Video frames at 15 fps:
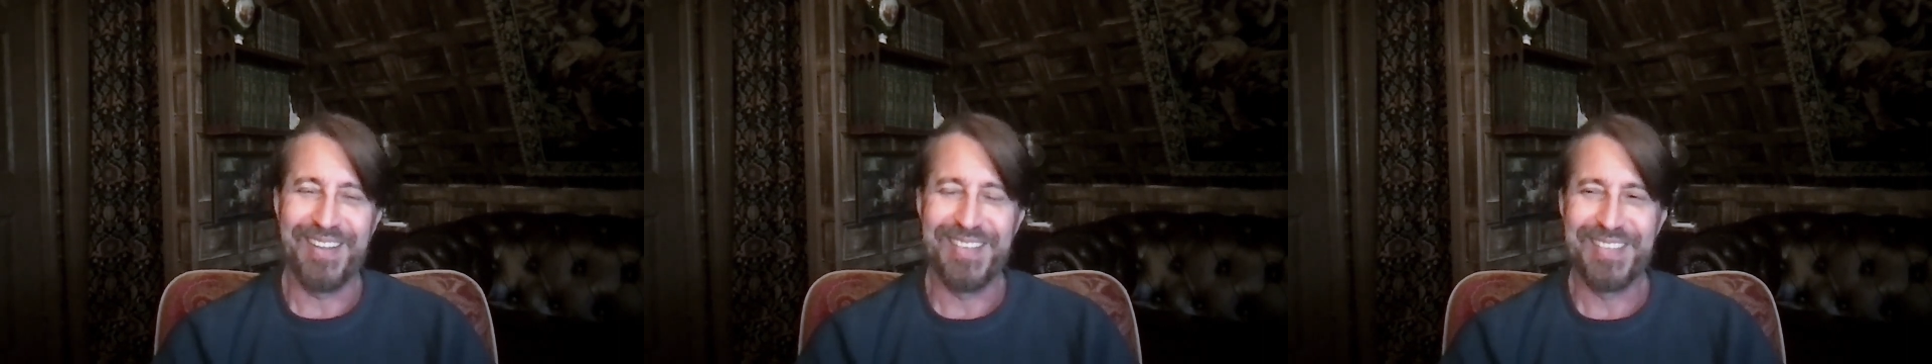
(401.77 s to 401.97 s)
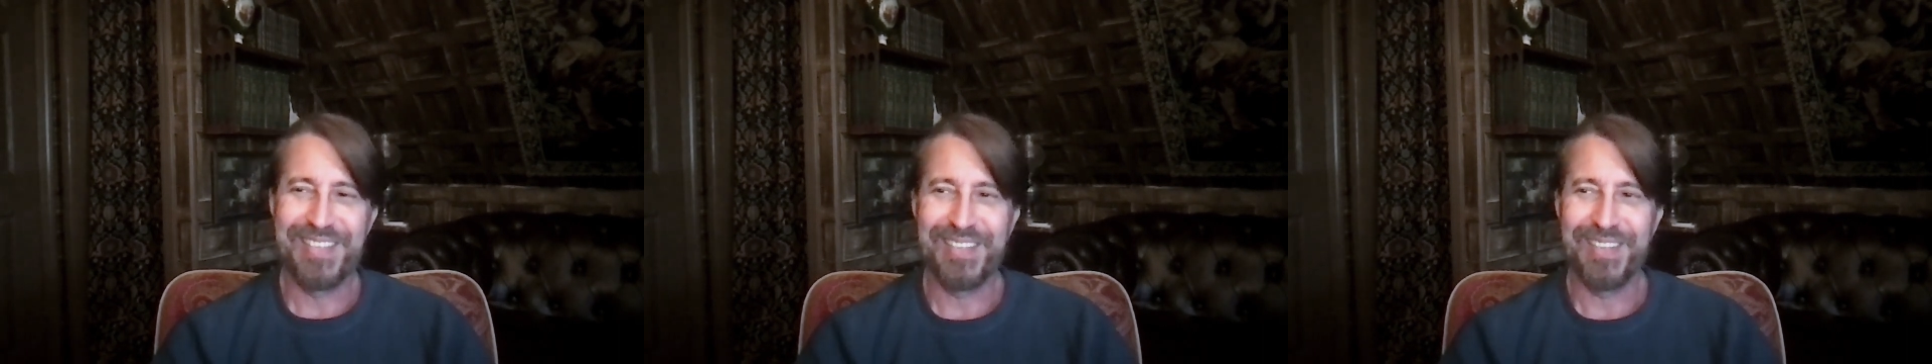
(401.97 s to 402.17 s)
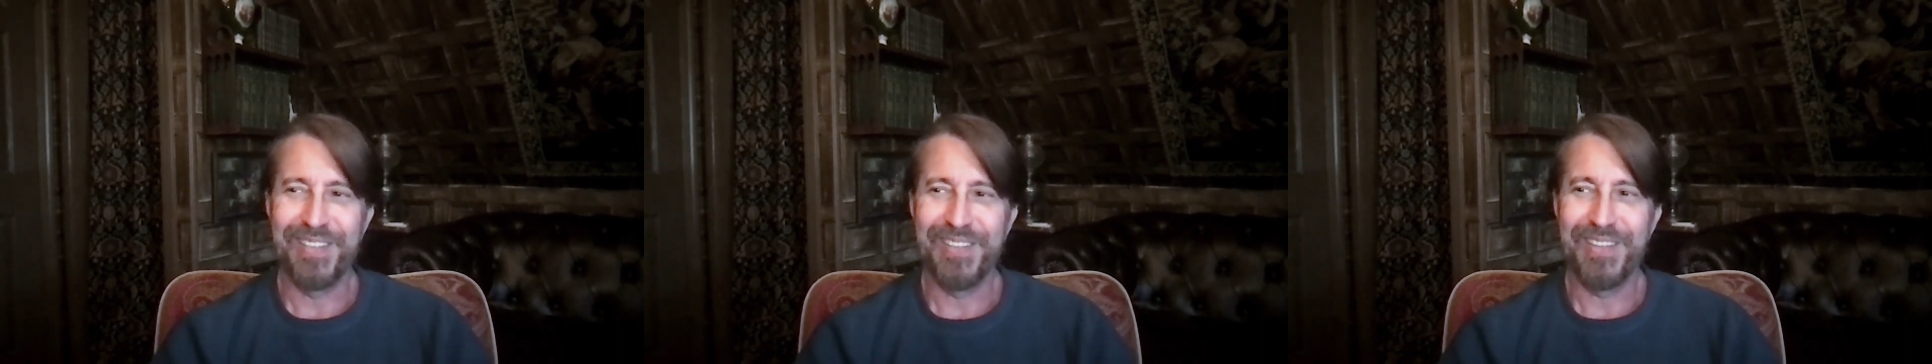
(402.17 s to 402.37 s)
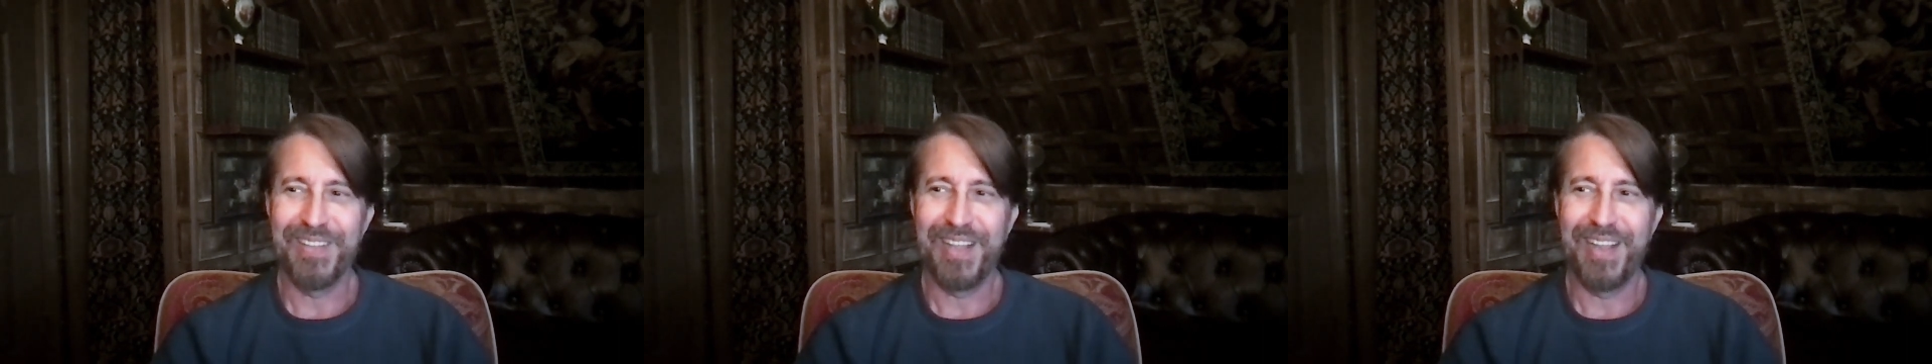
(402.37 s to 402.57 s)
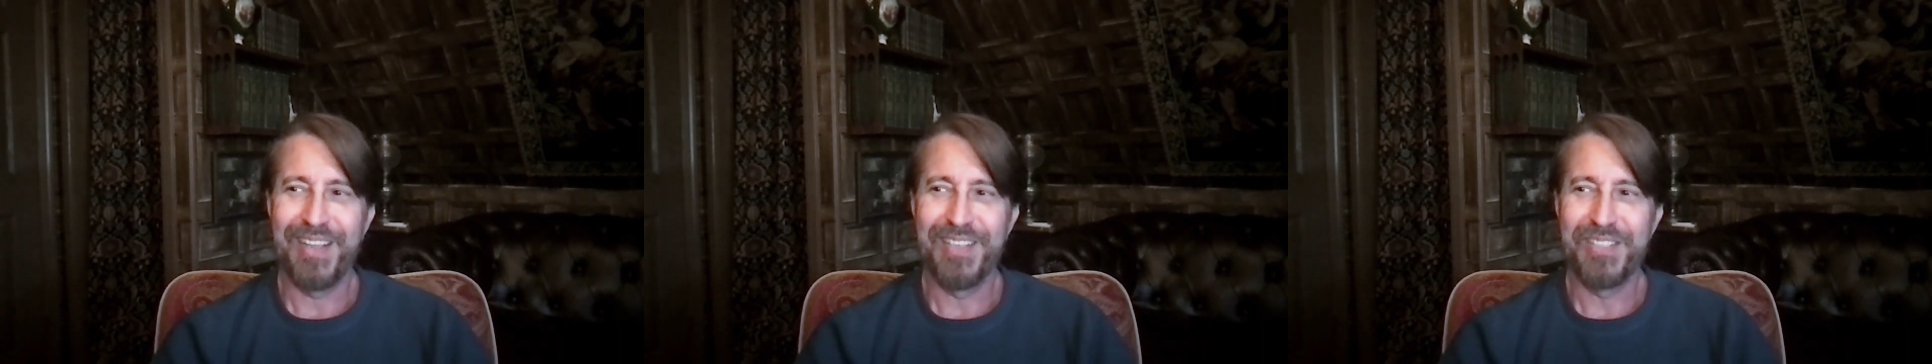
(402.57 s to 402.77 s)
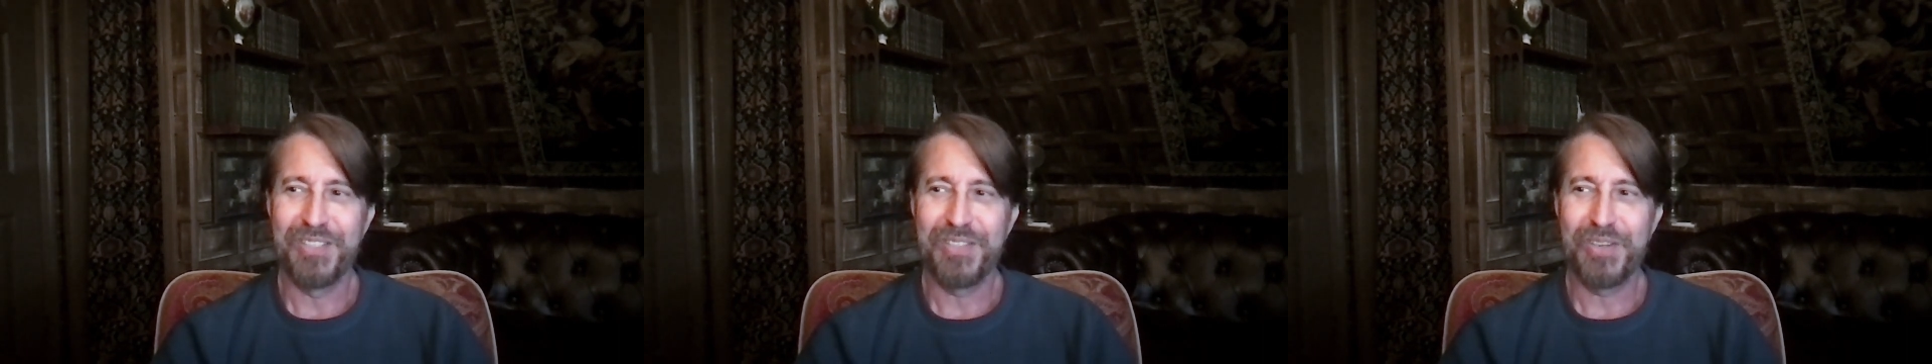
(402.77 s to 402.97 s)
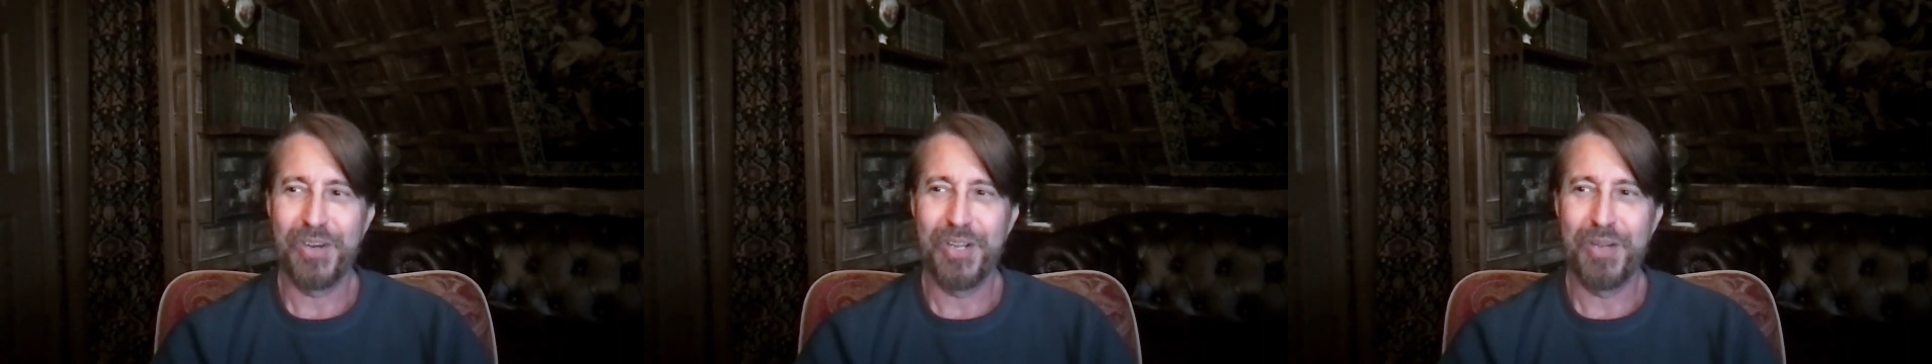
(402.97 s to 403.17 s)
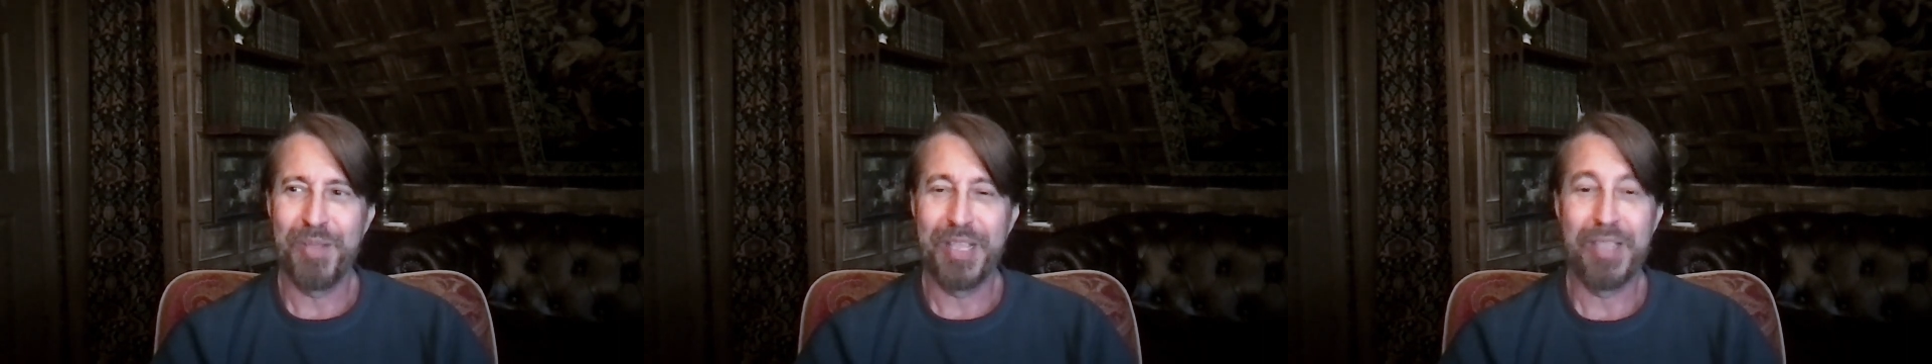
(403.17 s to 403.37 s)
until I
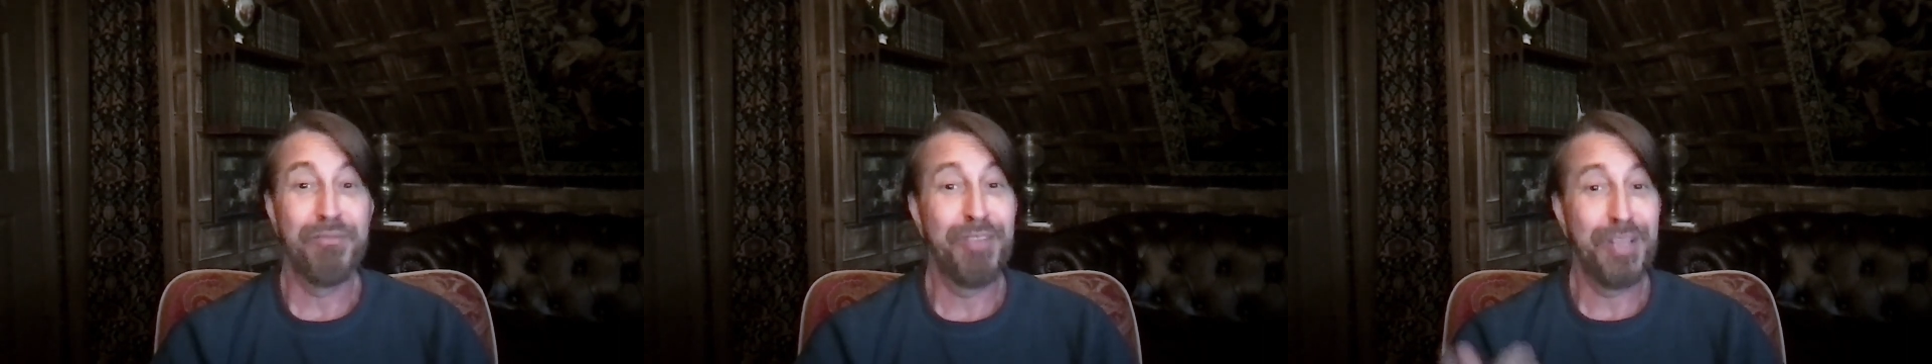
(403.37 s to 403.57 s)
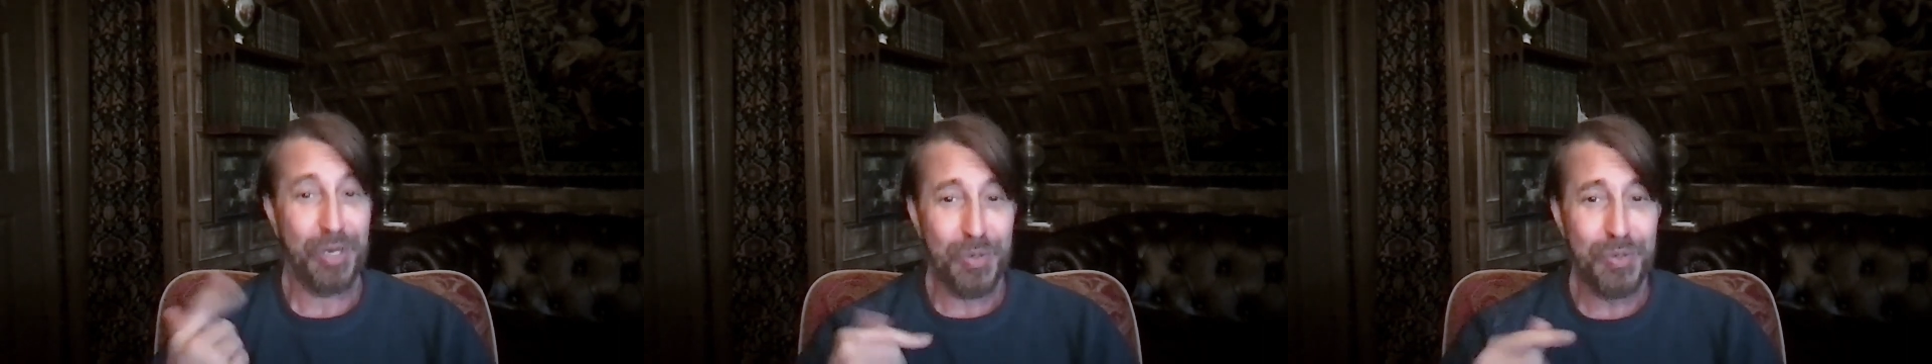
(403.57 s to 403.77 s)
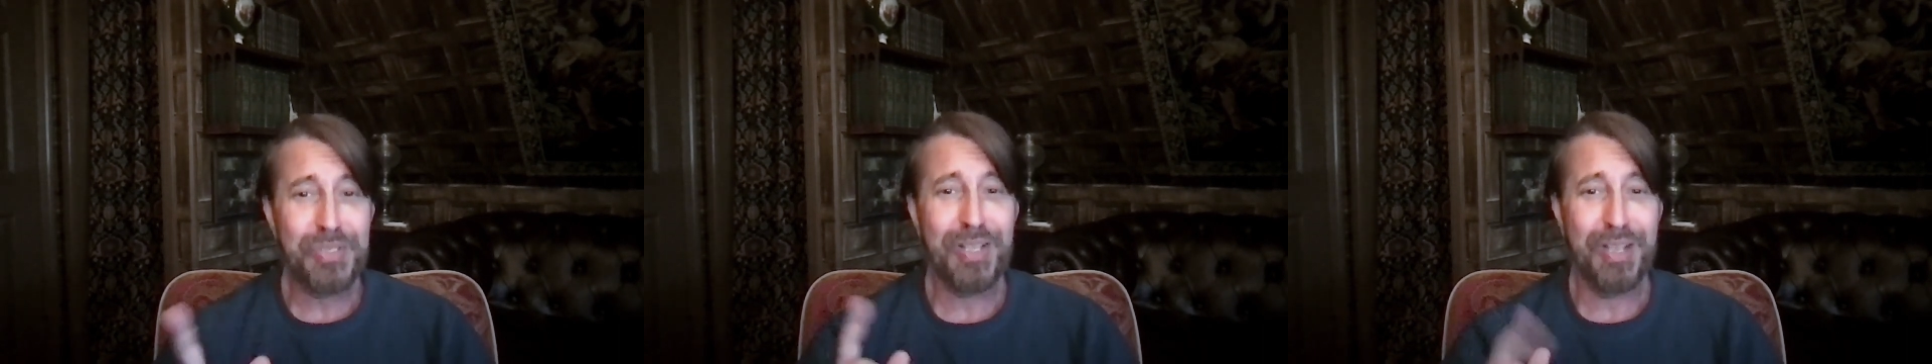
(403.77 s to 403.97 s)
started making videos